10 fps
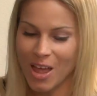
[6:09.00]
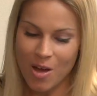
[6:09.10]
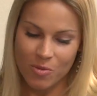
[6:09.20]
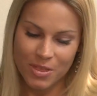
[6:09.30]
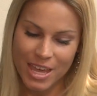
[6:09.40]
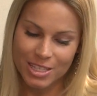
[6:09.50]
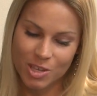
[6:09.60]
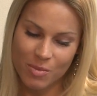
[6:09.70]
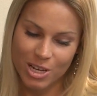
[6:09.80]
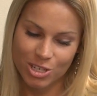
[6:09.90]
Well, thanks so
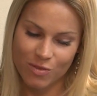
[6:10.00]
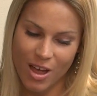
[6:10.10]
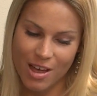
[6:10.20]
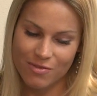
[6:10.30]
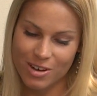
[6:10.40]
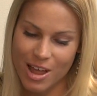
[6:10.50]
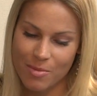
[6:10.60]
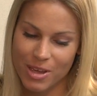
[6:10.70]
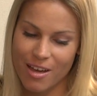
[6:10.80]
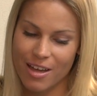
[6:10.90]
much, Siobhan, for
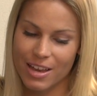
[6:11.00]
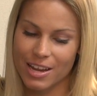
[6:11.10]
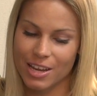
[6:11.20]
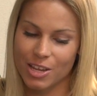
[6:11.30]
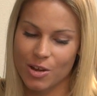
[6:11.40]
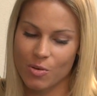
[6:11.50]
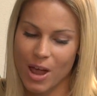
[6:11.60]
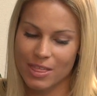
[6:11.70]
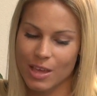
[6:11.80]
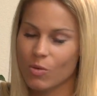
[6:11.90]
coming on. And I
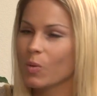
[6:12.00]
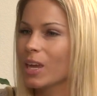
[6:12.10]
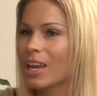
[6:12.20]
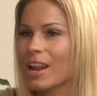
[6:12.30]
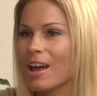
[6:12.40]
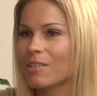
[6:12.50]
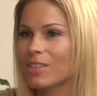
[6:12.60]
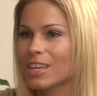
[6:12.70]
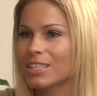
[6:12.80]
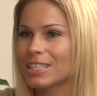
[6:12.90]
think what we can get out of
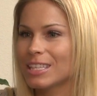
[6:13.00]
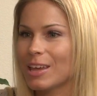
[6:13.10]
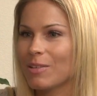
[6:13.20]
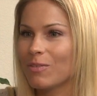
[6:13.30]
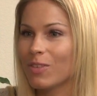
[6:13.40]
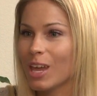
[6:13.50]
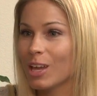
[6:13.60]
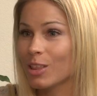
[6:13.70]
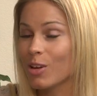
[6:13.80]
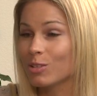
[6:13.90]
this is that VA
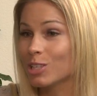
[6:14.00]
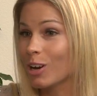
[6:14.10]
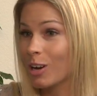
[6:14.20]
loans are